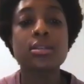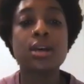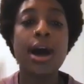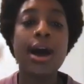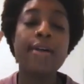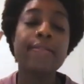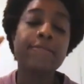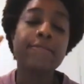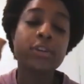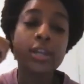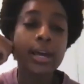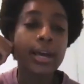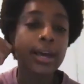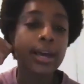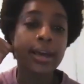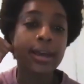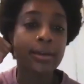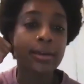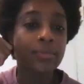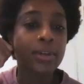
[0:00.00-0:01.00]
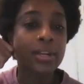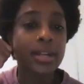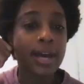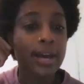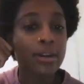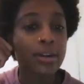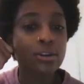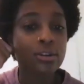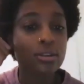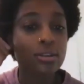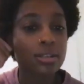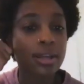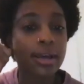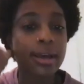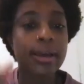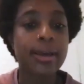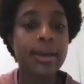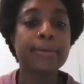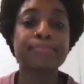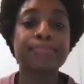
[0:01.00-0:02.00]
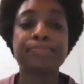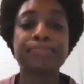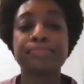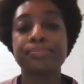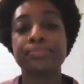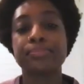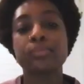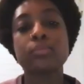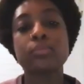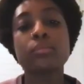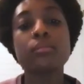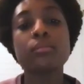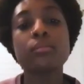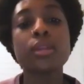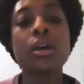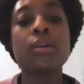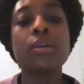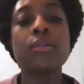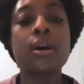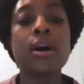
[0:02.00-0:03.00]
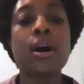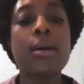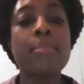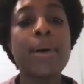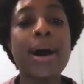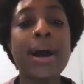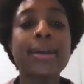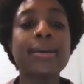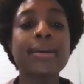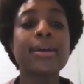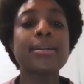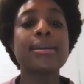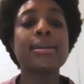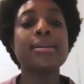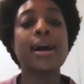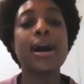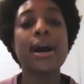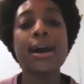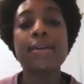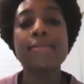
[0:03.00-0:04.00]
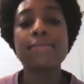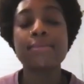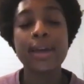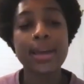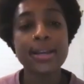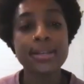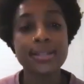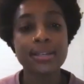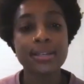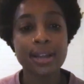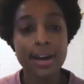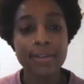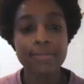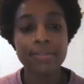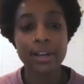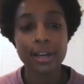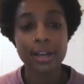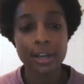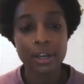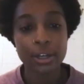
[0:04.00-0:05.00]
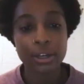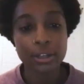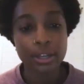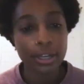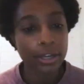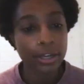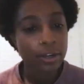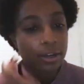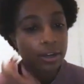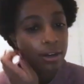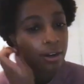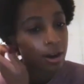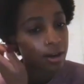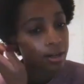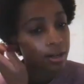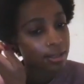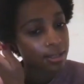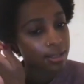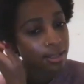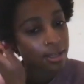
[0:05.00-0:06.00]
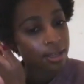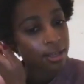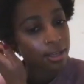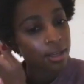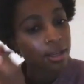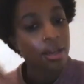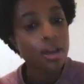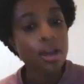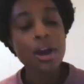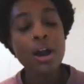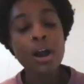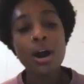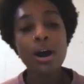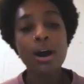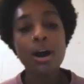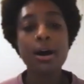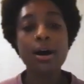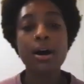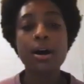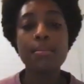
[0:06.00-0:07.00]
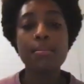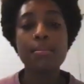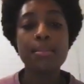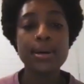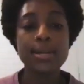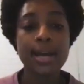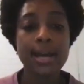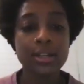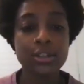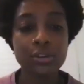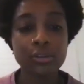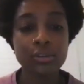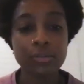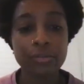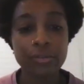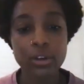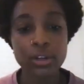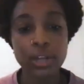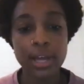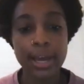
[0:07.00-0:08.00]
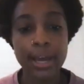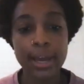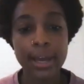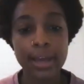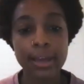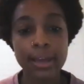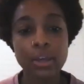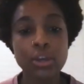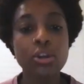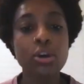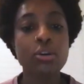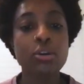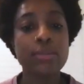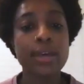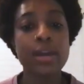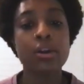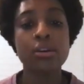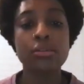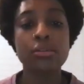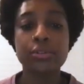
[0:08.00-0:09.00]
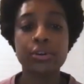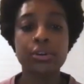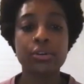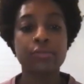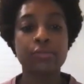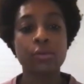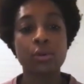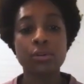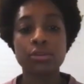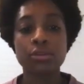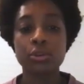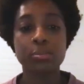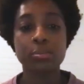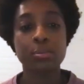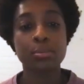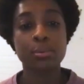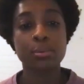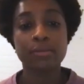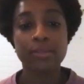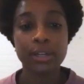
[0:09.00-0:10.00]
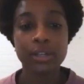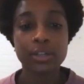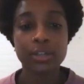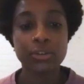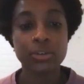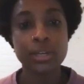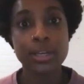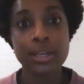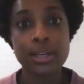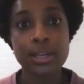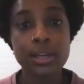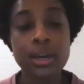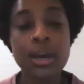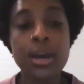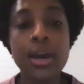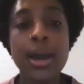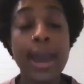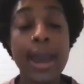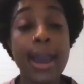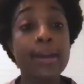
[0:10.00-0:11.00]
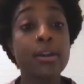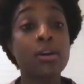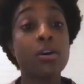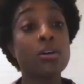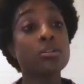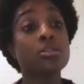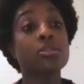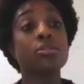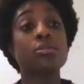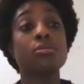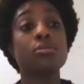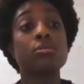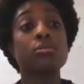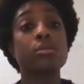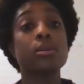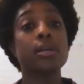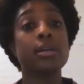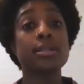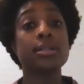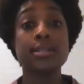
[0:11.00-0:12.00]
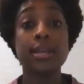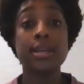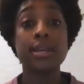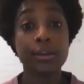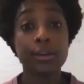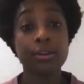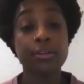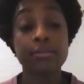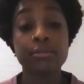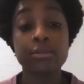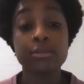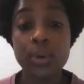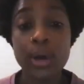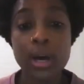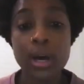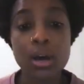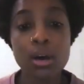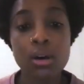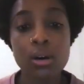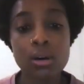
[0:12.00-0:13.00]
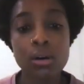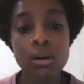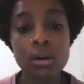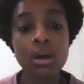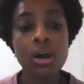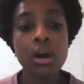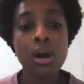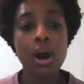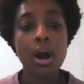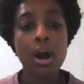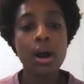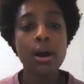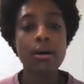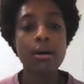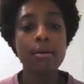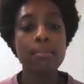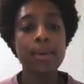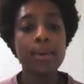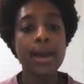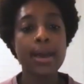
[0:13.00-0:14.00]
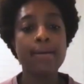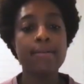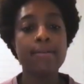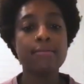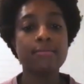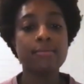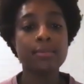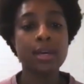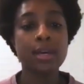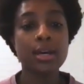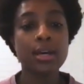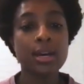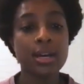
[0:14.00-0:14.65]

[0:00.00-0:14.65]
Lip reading: I feel like the Niners, like, back in 89, they did have like a good year, honestly. And I do feel like, they earned their fourth Super Bowl victory and also consecutive as well. And